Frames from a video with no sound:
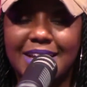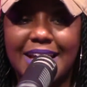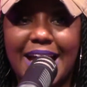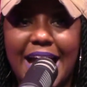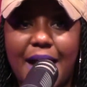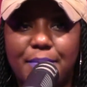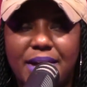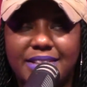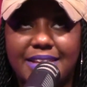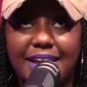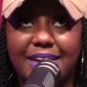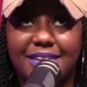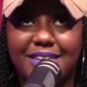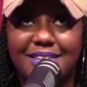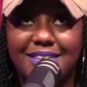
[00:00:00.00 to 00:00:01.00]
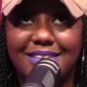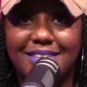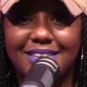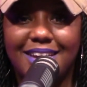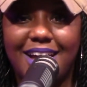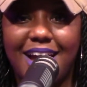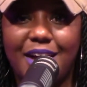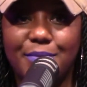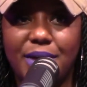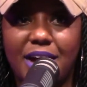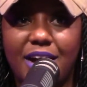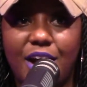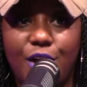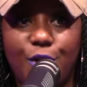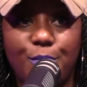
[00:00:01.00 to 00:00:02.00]
How about that? How
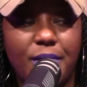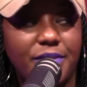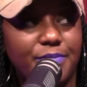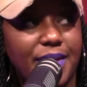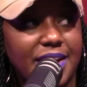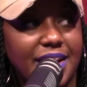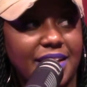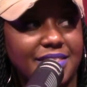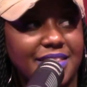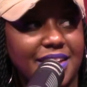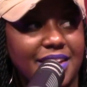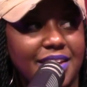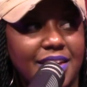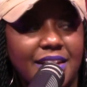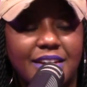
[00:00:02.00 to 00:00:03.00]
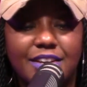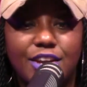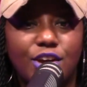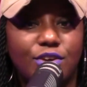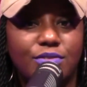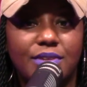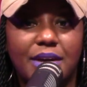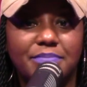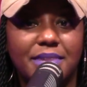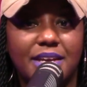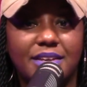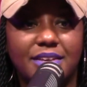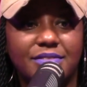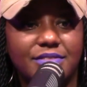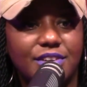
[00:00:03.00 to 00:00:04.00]
about, I hope everybody like that. No, I'm not
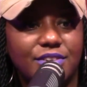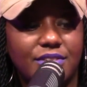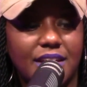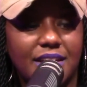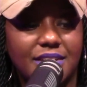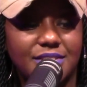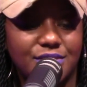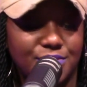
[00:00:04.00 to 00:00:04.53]
giving no cash